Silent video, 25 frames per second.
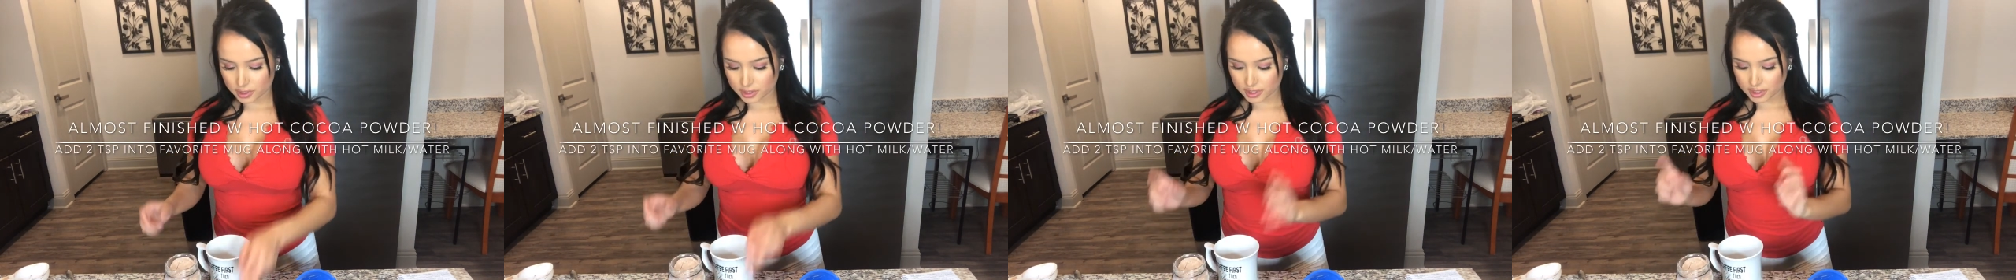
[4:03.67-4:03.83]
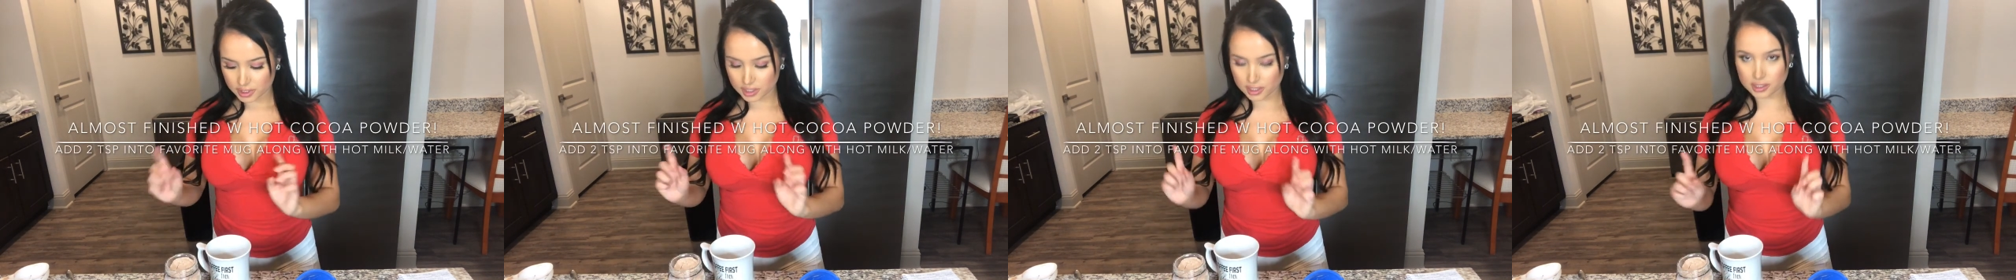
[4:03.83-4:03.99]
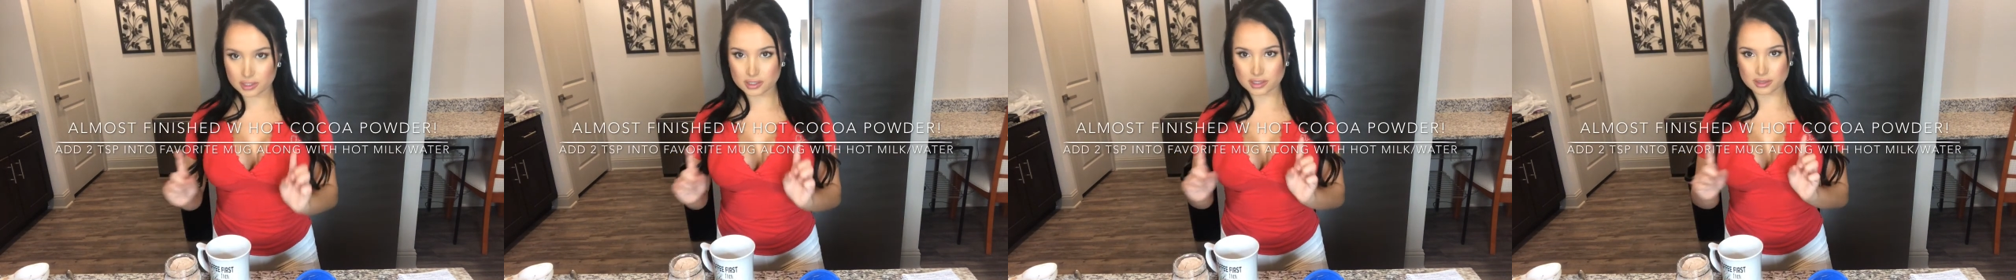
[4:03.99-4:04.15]

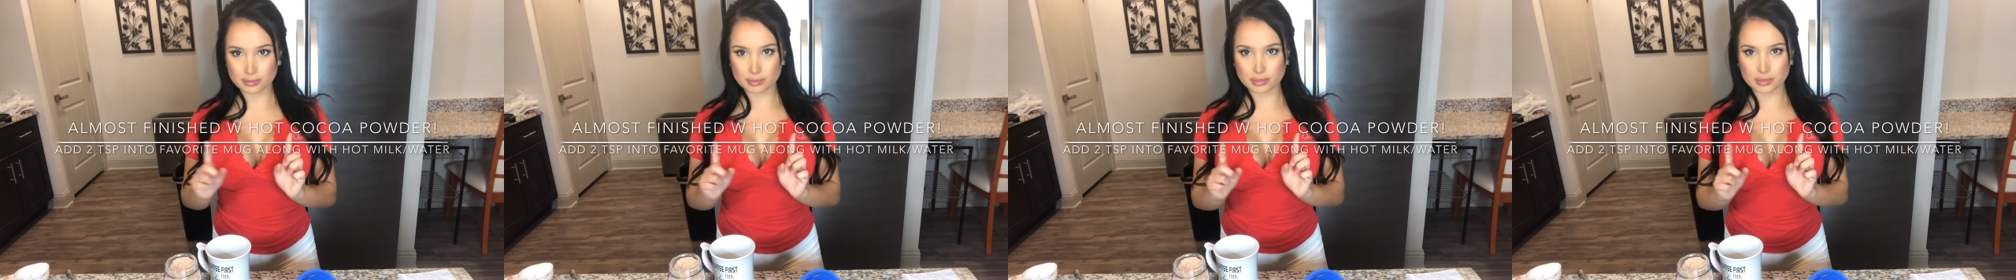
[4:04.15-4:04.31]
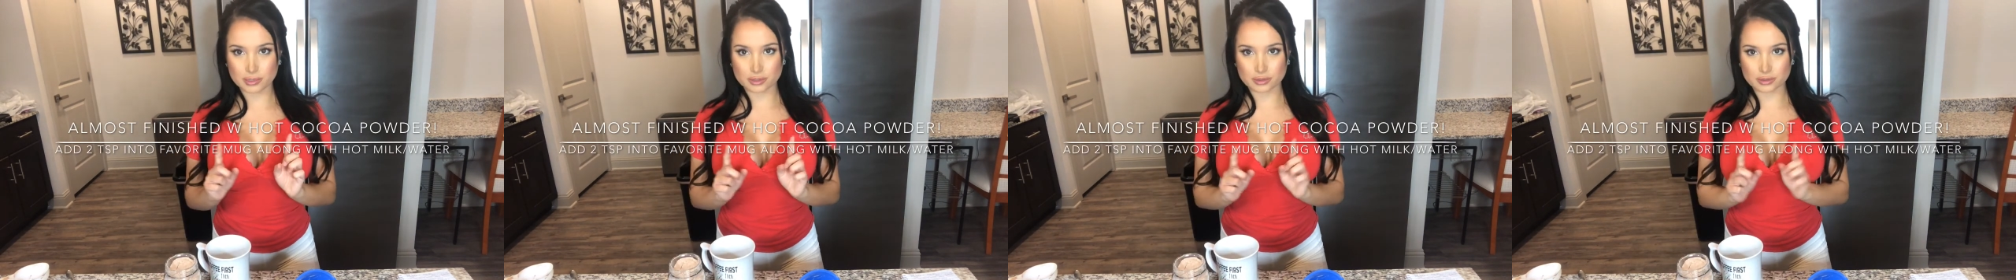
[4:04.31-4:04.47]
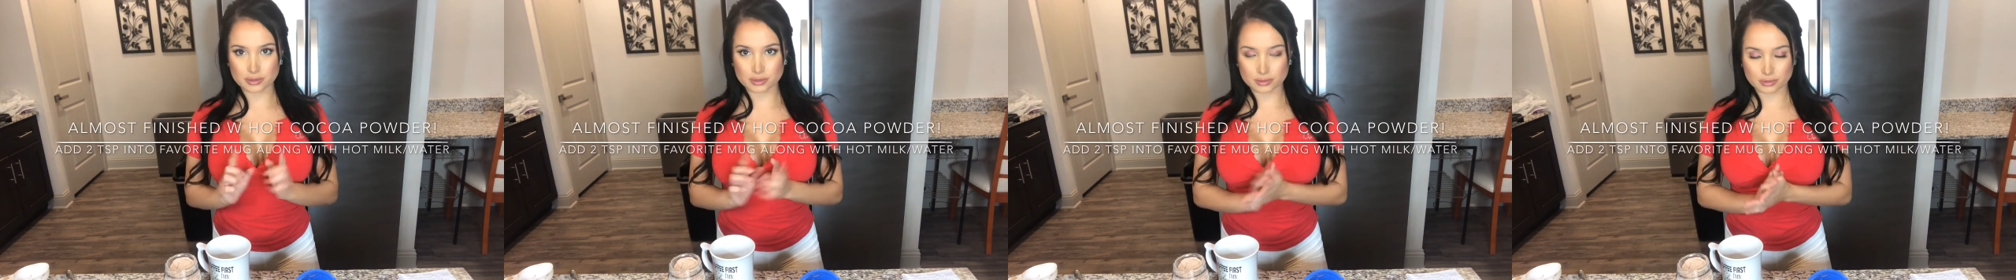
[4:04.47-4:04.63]

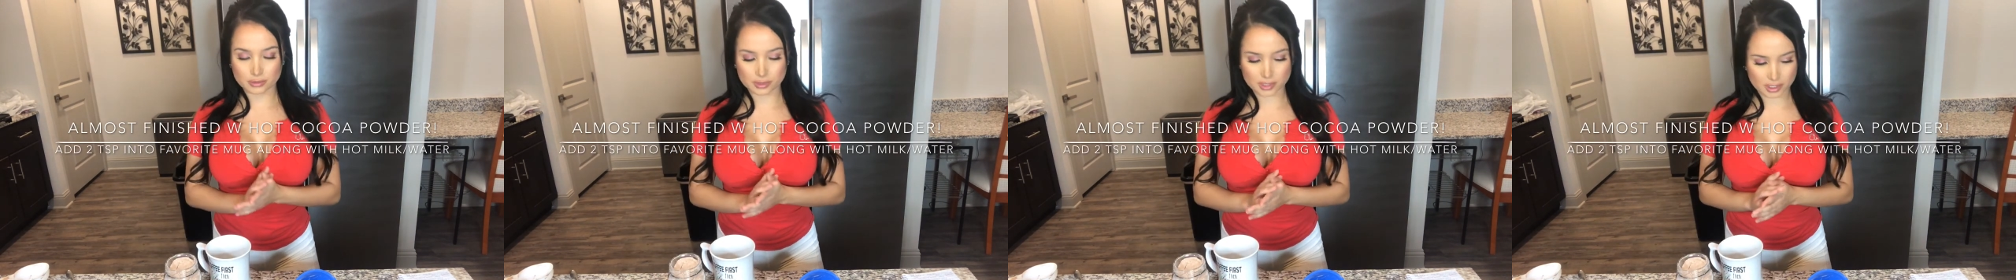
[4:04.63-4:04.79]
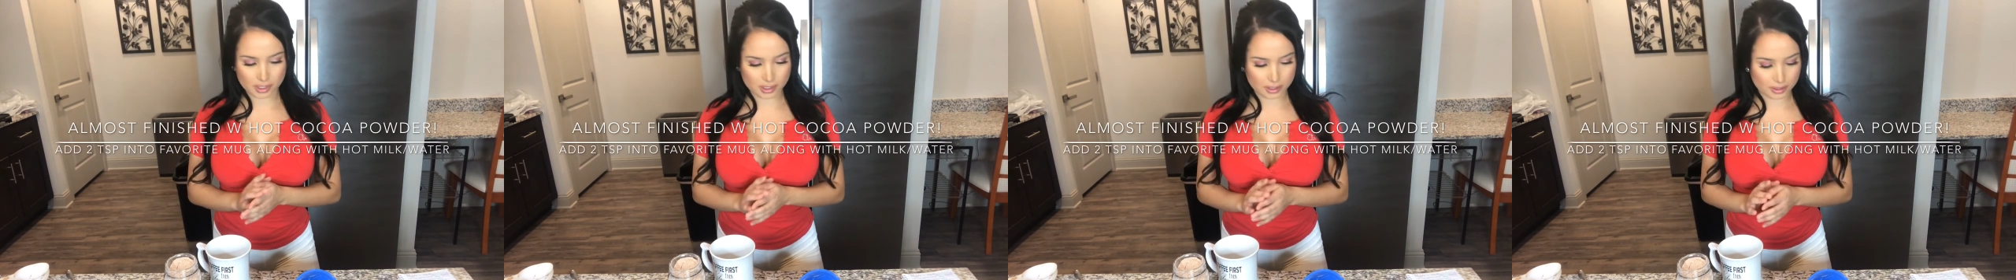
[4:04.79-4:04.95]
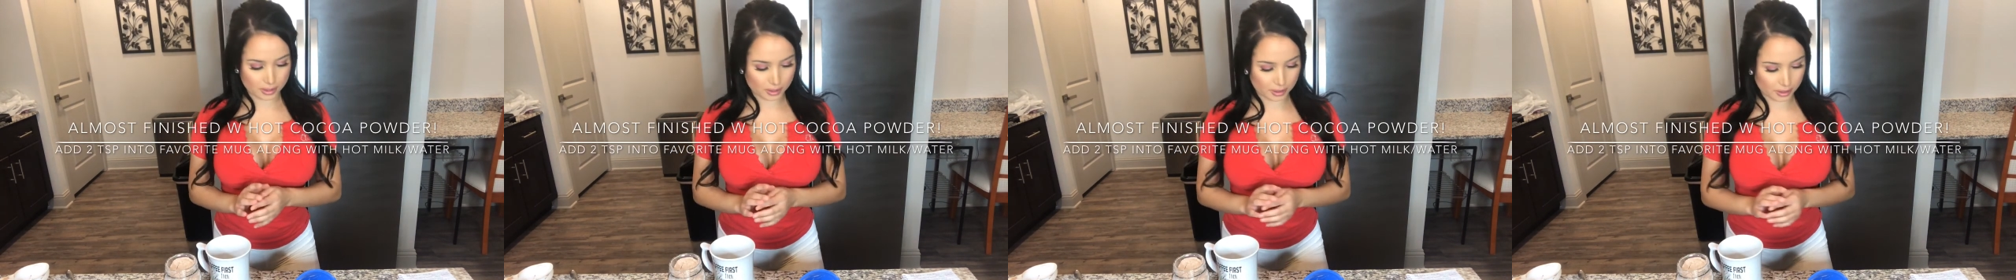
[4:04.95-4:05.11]
teaspoons
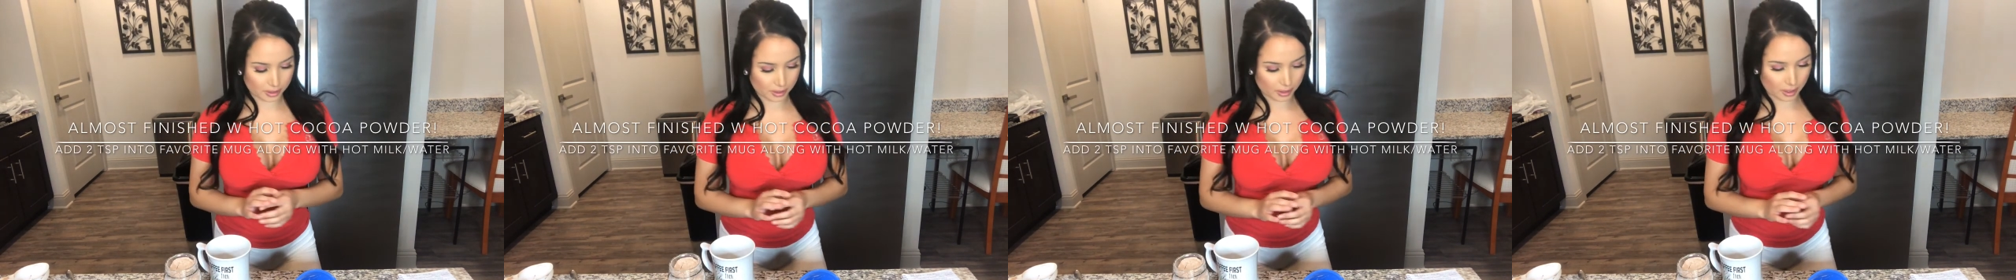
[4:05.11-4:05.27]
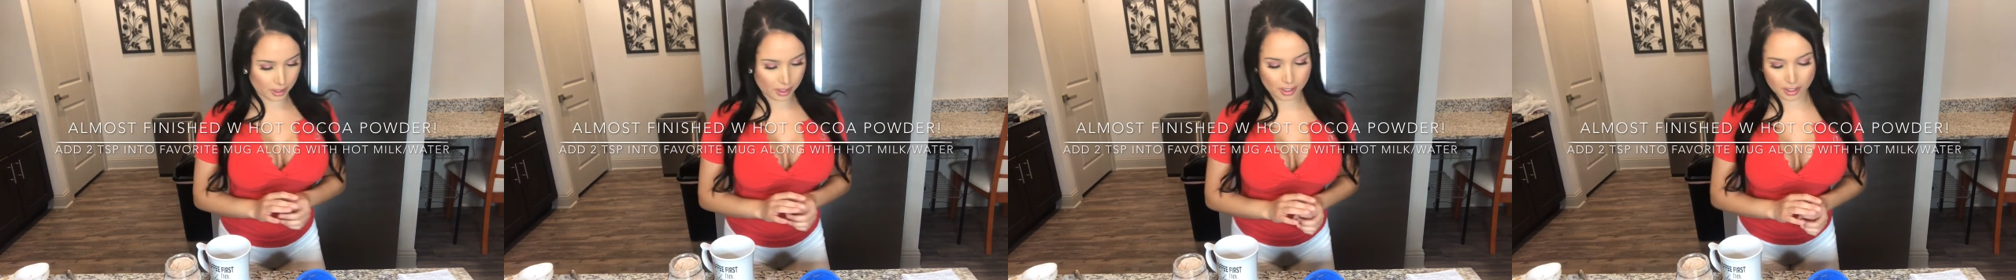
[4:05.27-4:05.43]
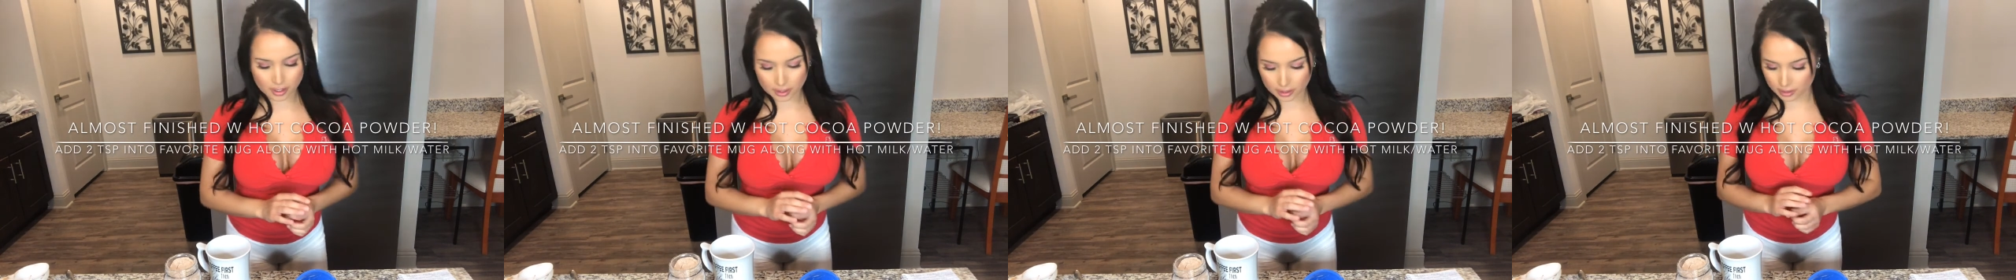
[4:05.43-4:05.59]
worth
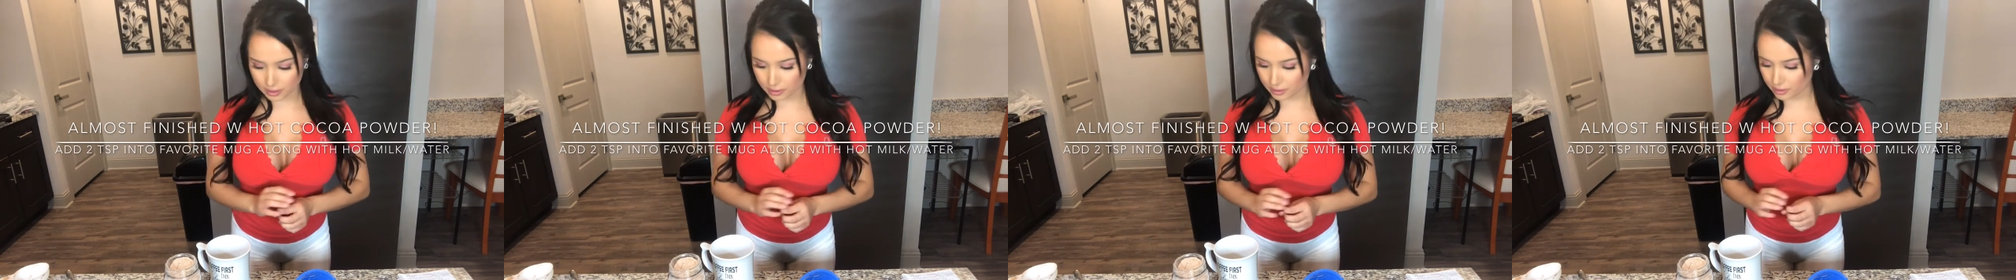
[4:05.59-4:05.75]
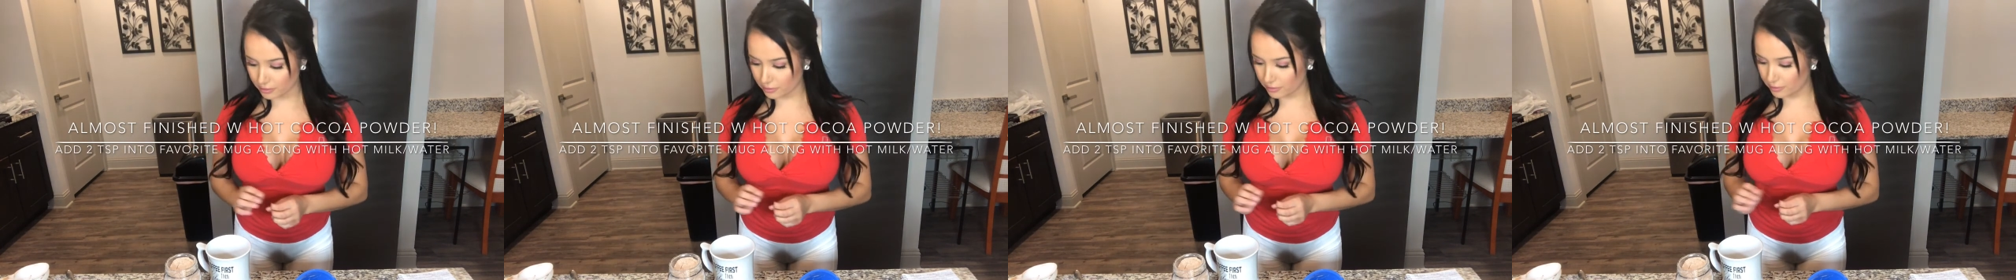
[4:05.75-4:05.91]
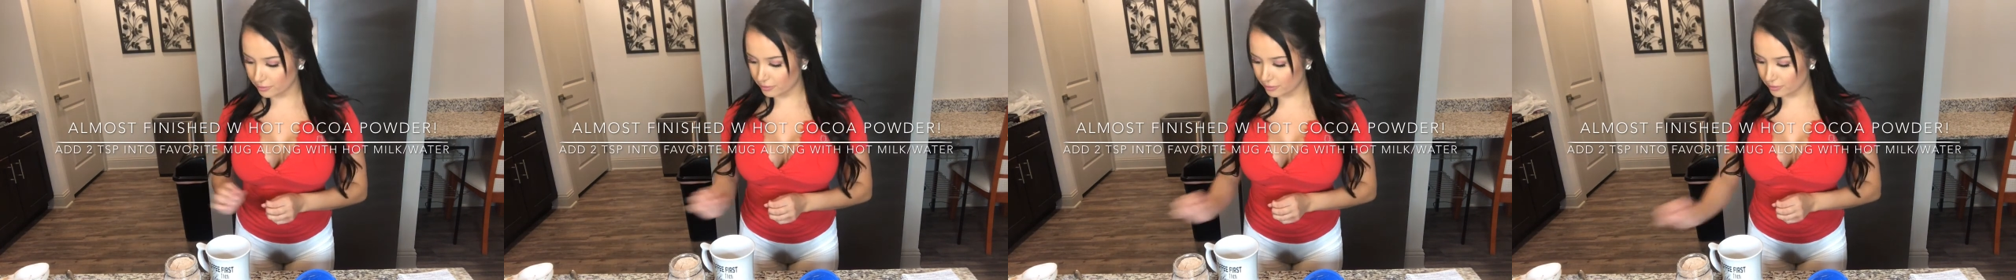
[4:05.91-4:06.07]

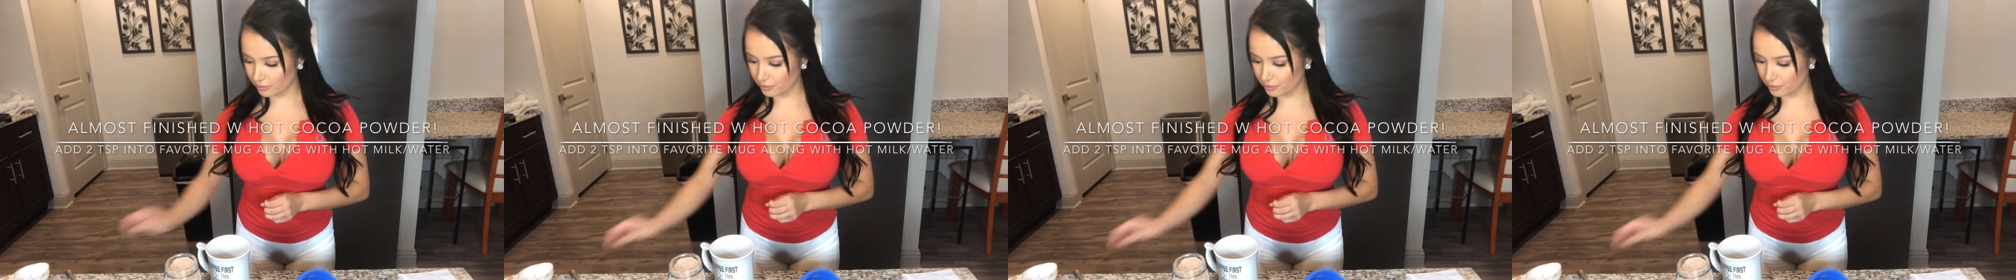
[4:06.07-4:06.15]
of